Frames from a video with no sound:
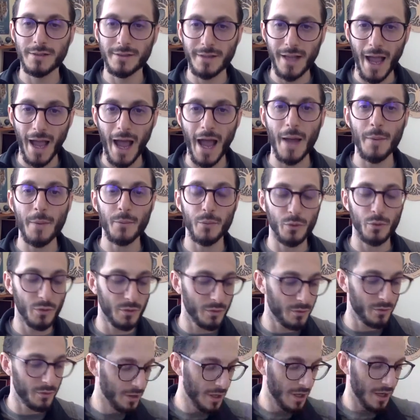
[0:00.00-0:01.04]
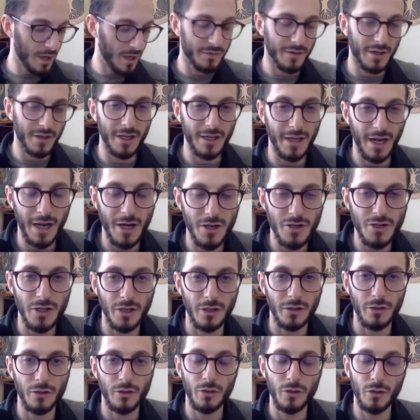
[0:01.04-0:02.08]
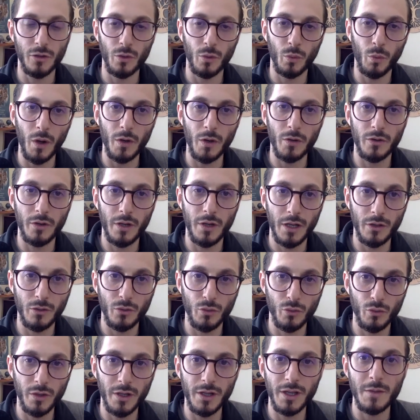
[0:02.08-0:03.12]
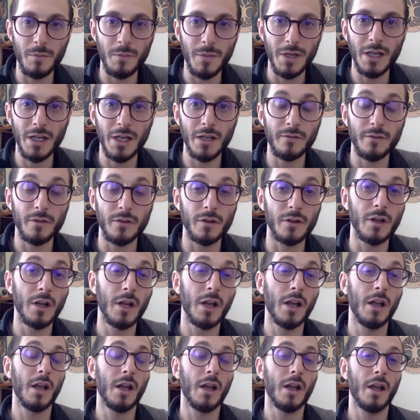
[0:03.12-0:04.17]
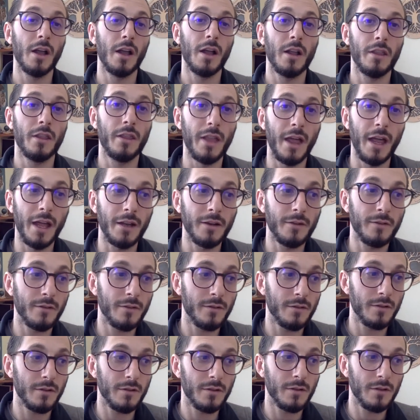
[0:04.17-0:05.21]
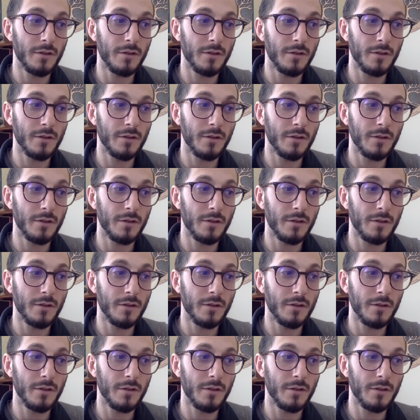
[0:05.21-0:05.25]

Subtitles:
taproot of connection to what is really meaningful, then